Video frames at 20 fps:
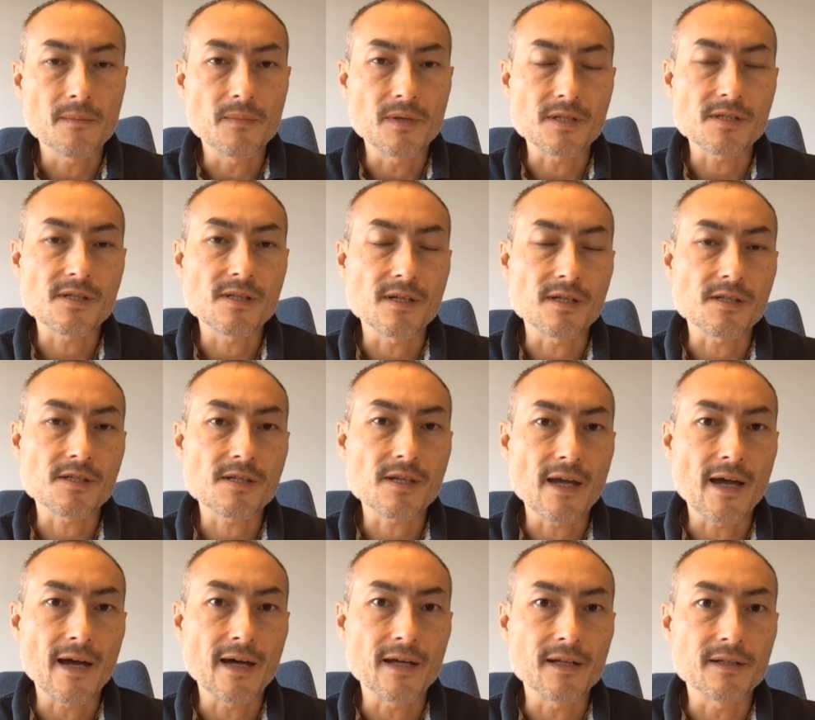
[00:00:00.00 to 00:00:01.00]
business
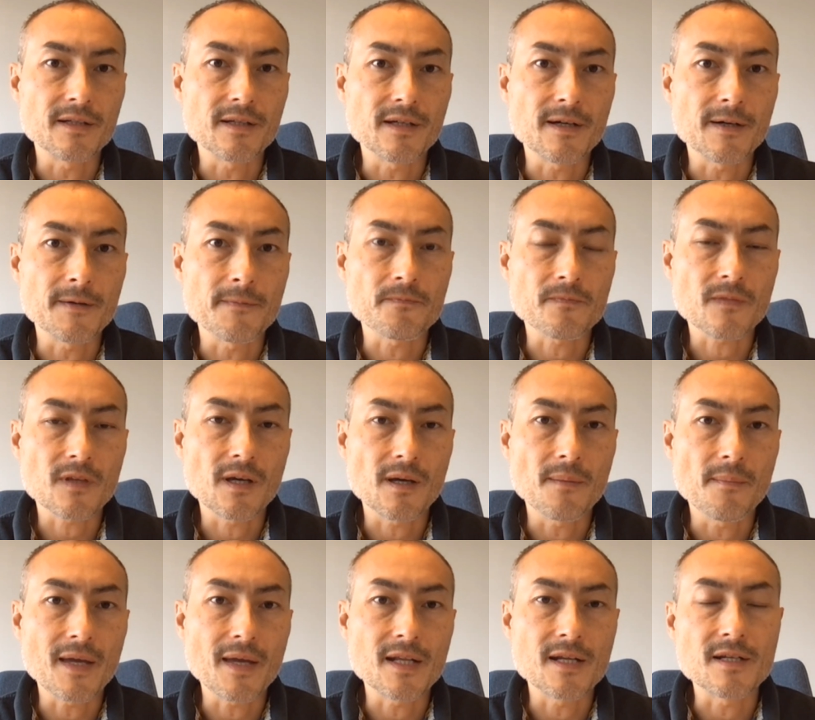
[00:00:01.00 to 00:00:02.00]
and
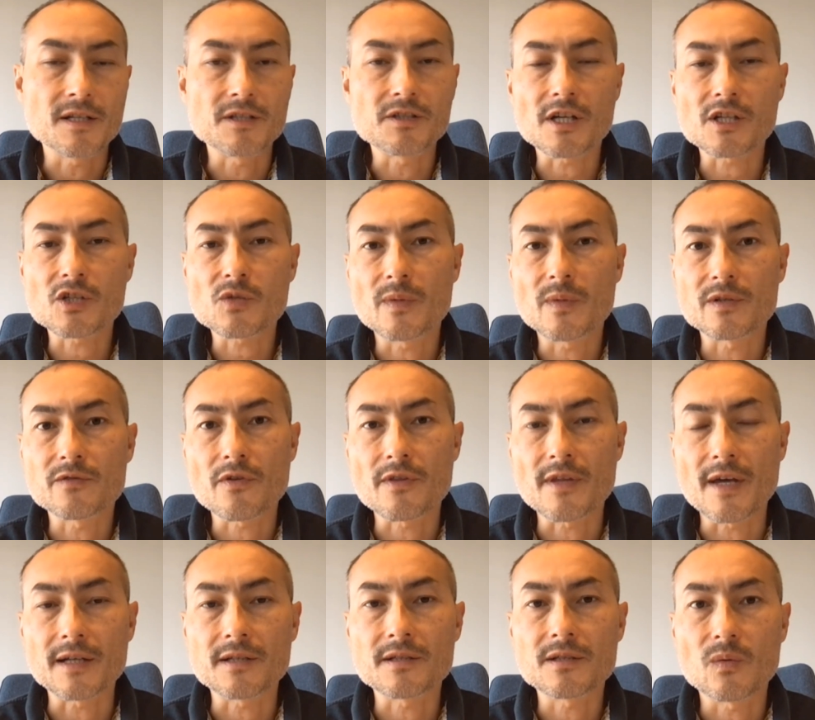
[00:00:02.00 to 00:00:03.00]
made an adjustment for
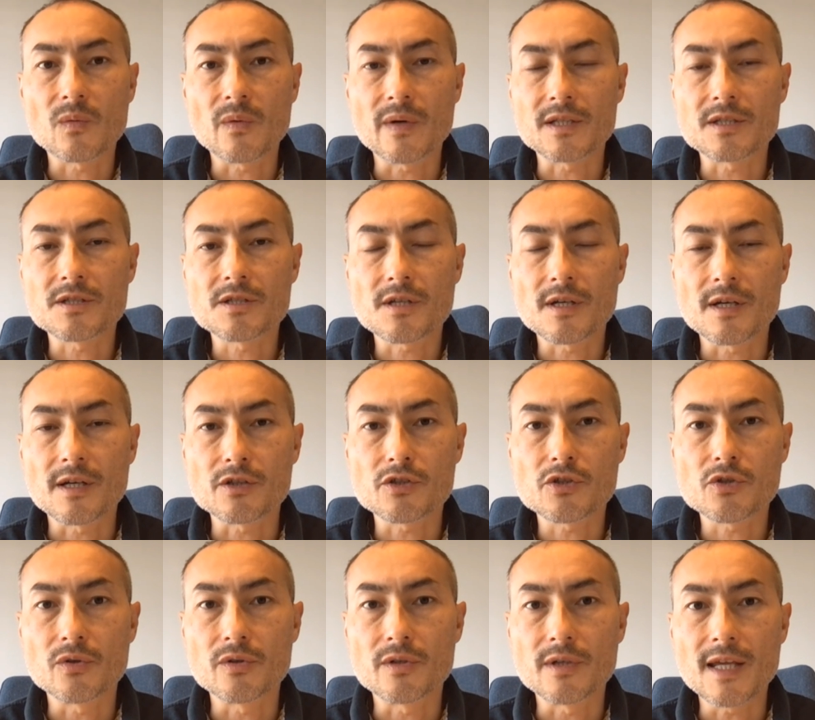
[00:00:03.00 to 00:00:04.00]
that, which
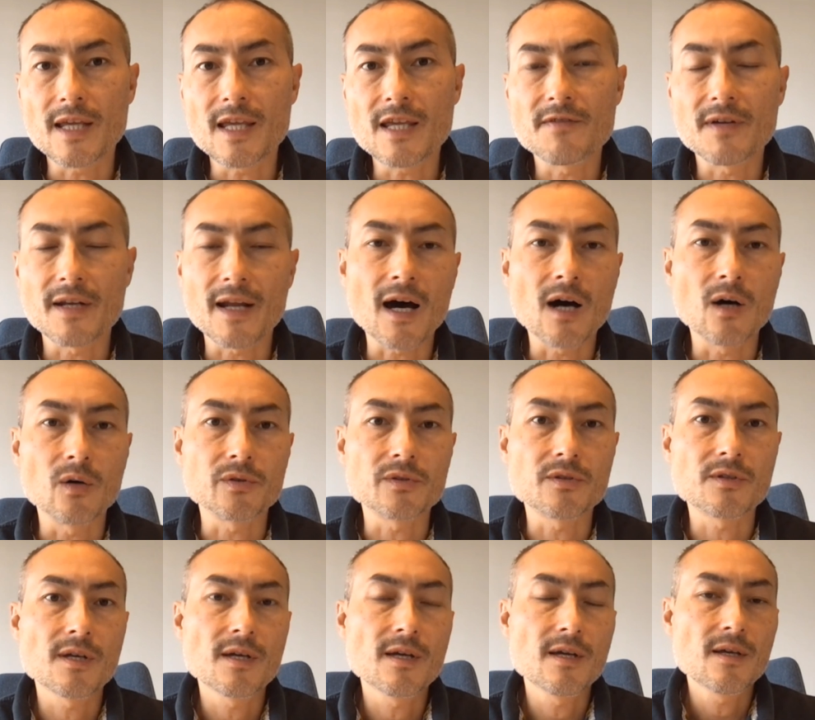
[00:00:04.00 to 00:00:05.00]
should even
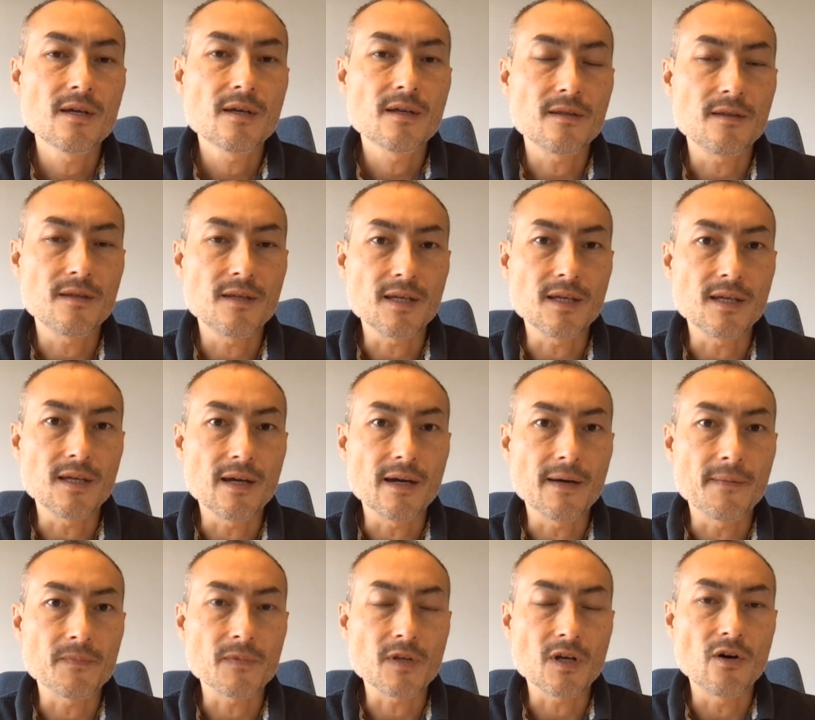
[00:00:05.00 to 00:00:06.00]
out
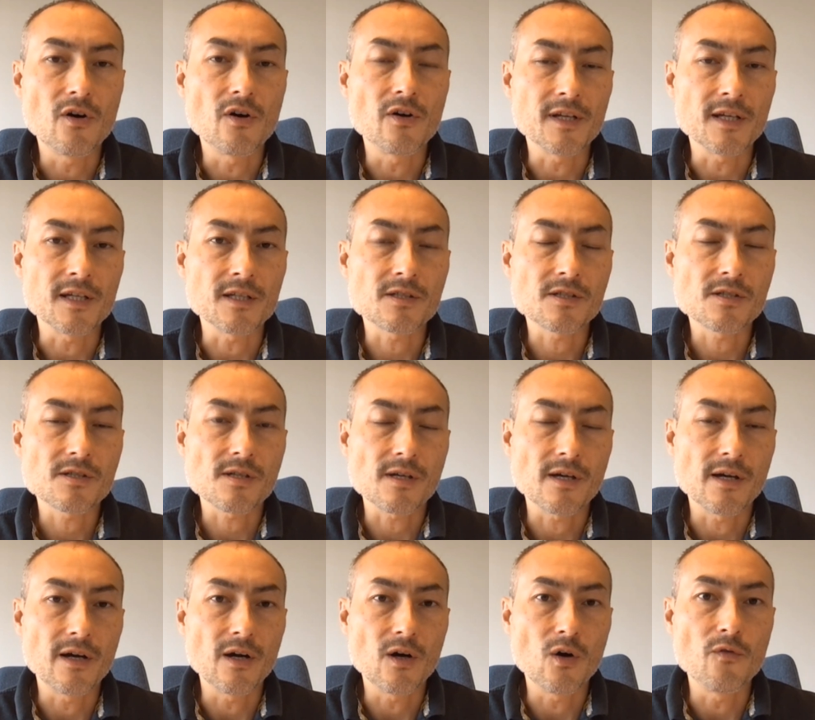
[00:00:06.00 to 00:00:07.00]
the earnings
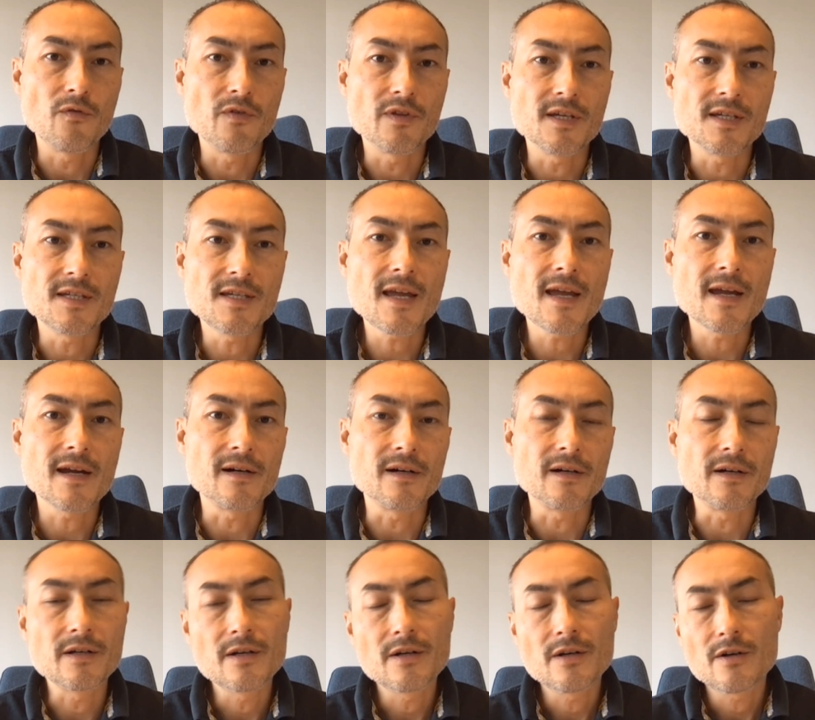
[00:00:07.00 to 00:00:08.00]
over the
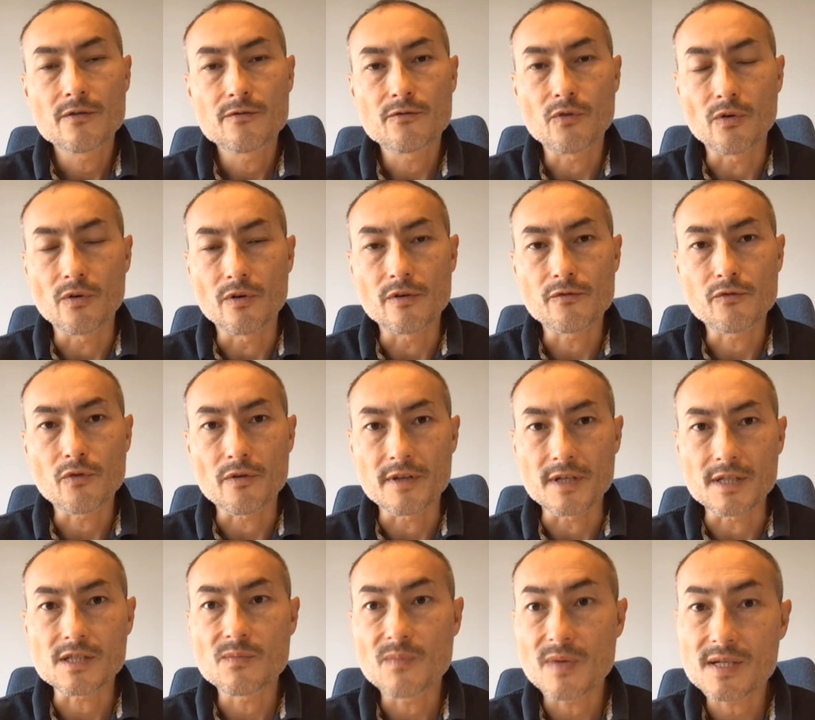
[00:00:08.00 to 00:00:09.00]
year for
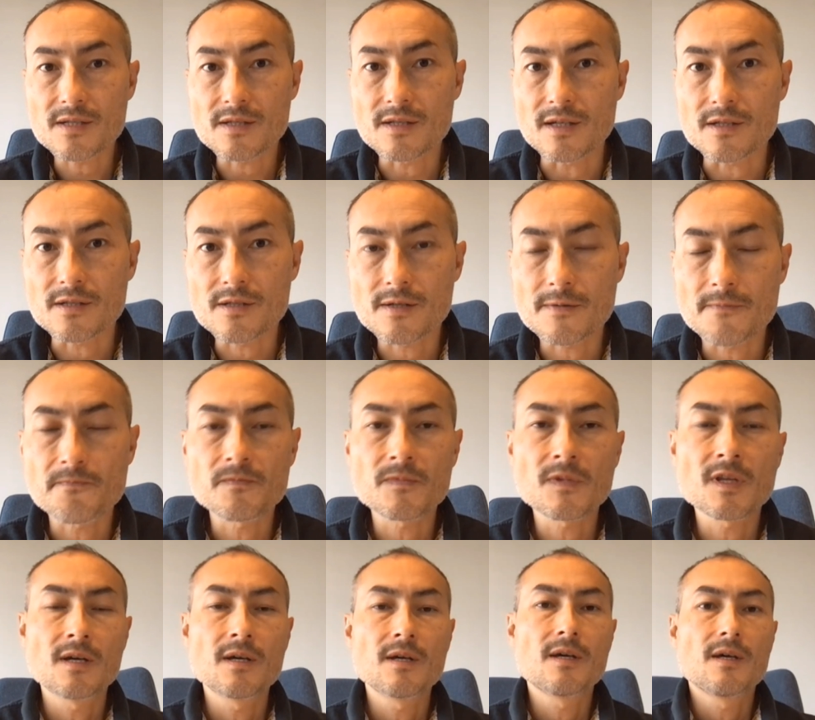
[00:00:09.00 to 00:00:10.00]
this business.
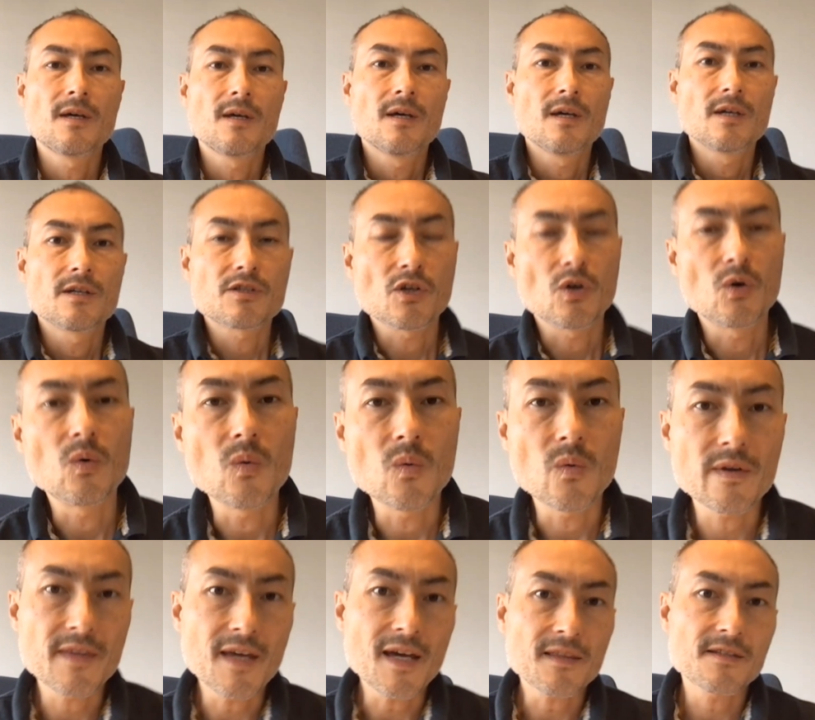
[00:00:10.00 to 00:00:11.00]
So
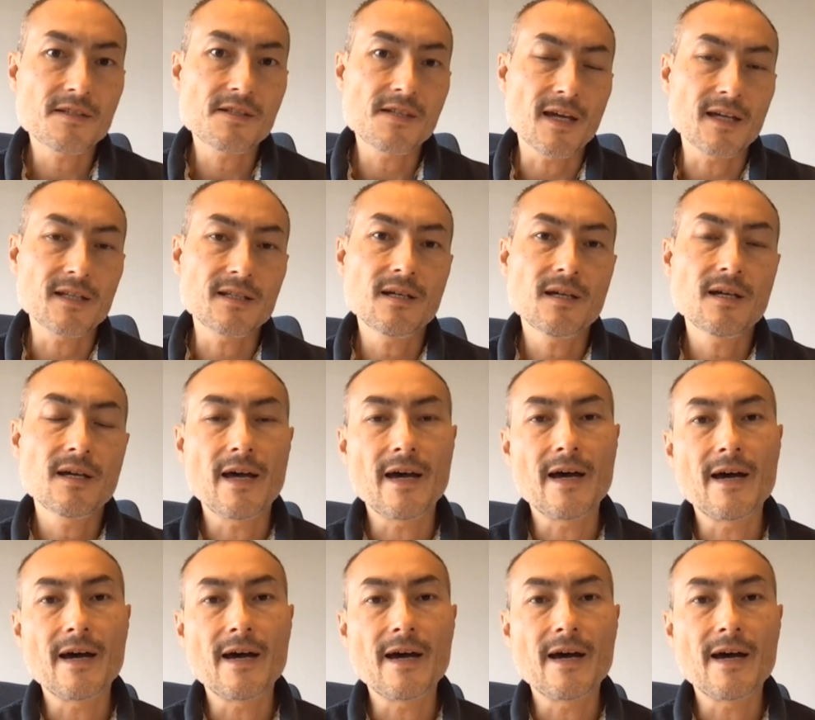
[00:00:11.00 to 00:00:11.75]
with that said,